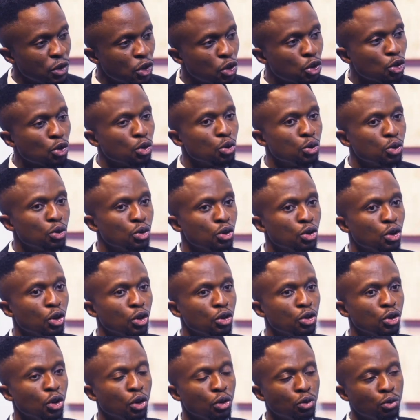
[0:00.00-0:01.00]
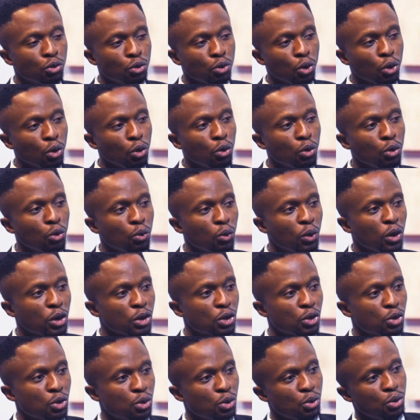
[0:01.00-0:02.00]
So your role
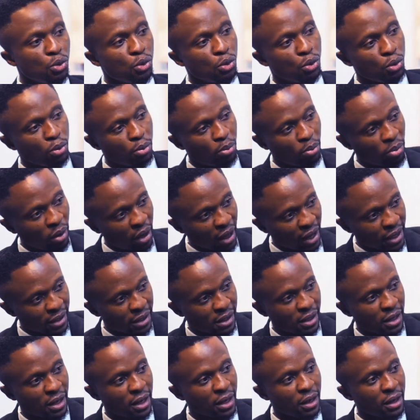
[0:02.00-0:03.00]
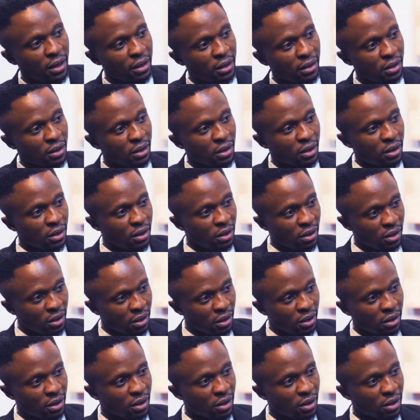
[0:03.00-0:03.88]
was to plaster the